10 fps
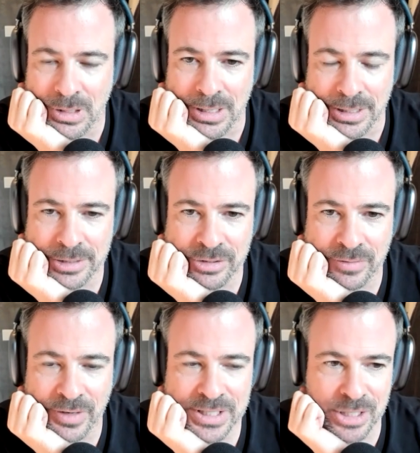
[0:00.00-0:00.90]
Yeah, and it's
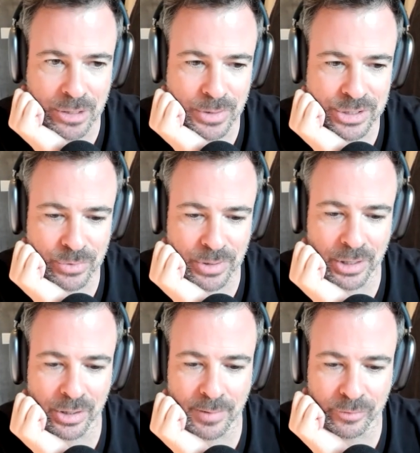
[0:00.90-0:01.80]
inviting you into an
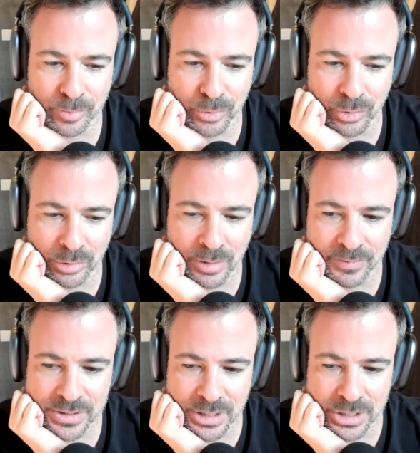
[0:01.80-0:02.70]
uncomfortable
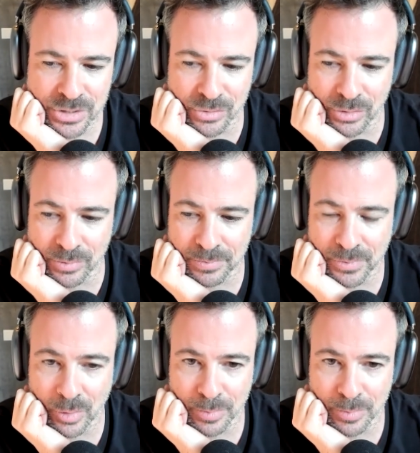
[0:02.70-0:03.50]
conversation or a